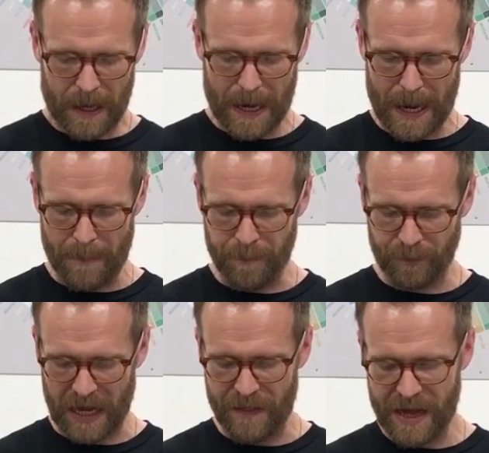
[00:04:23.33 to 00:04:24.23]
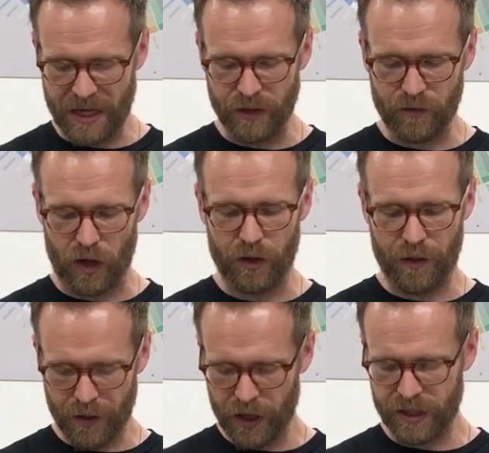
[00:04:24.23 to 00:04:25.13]
And then you've got the
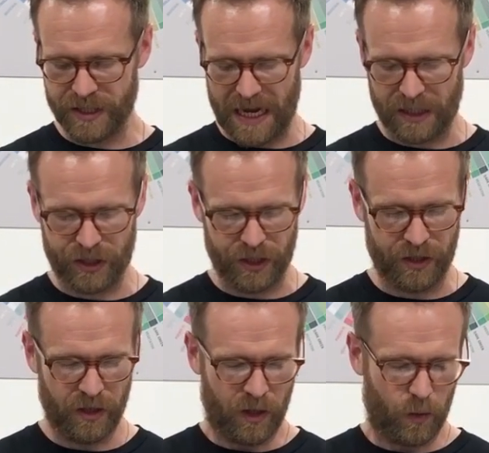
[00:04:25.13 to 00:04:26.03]
3rd section,